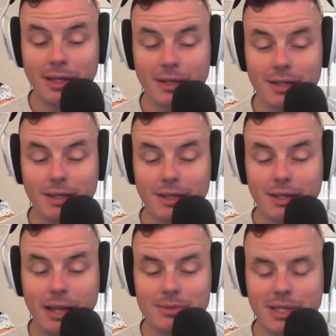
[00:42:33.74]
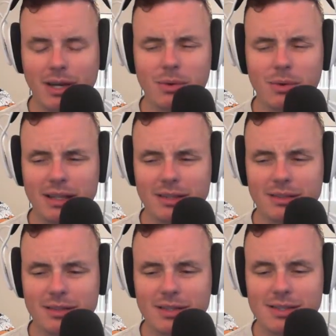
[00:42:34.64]
it and was like, oh wait,
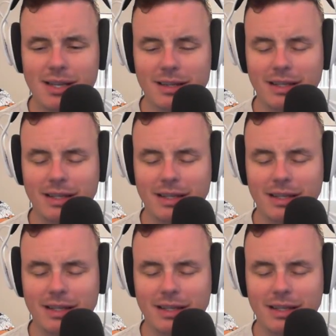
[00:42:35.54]
this thing,